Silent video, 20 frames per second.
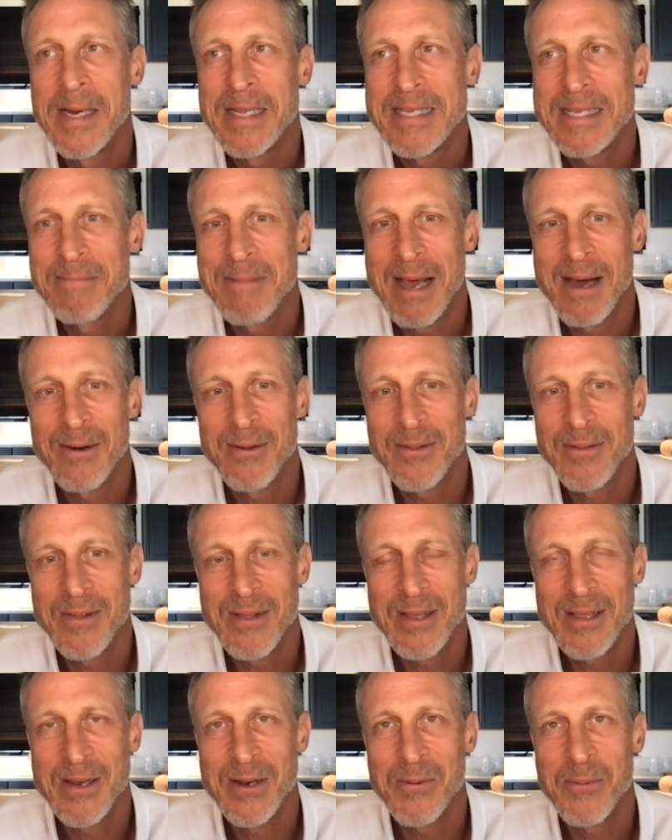But
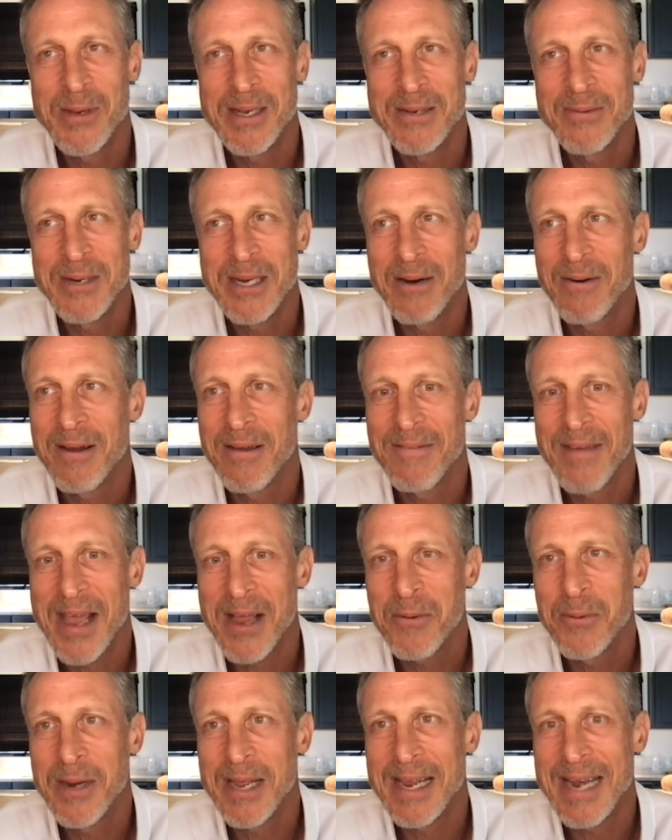somehow, you know, we, we don't
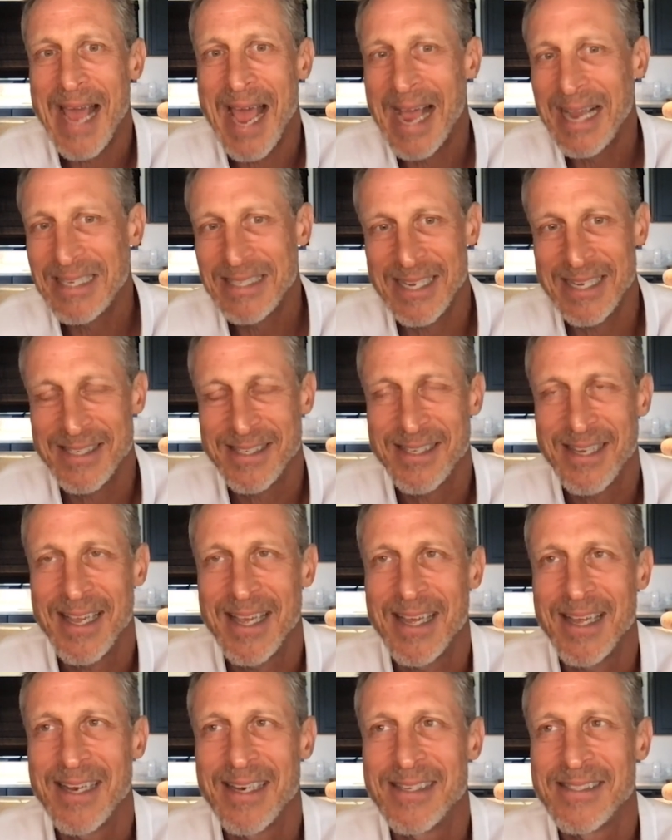have equity and
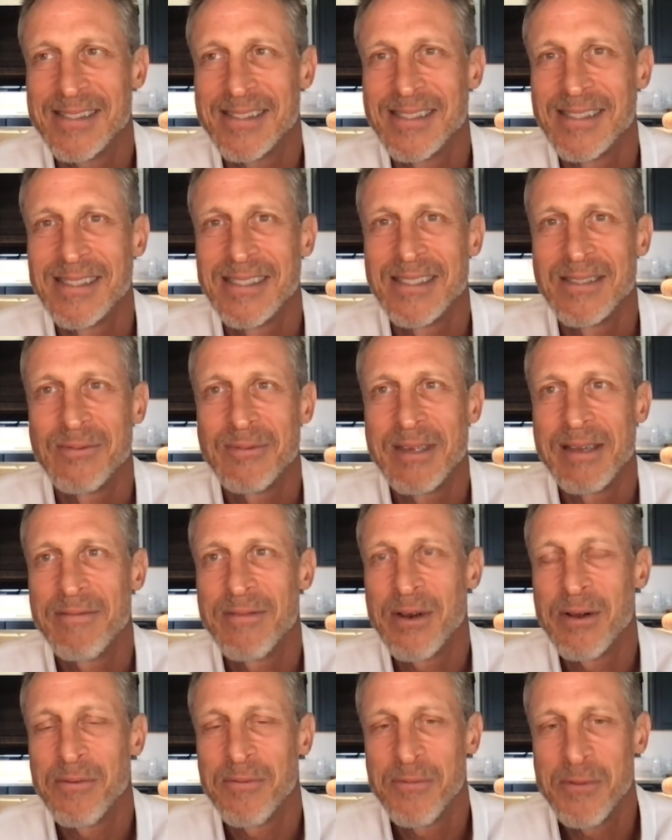access. And
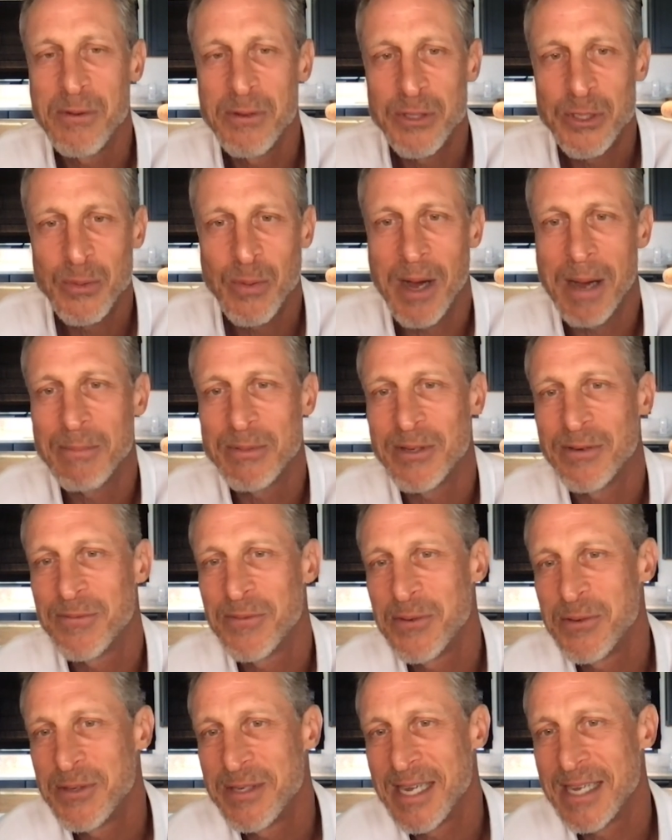we have, you know, food
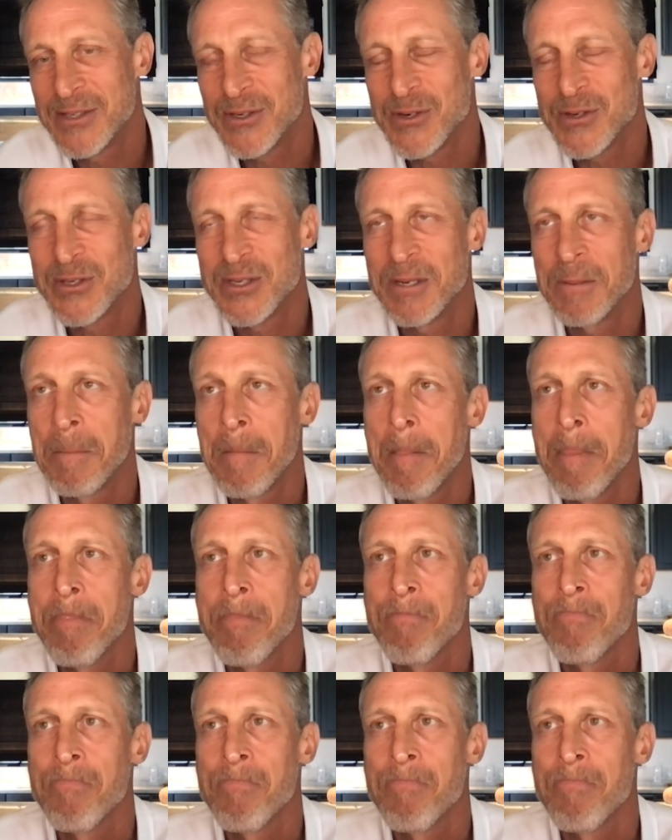swamps and food deserts.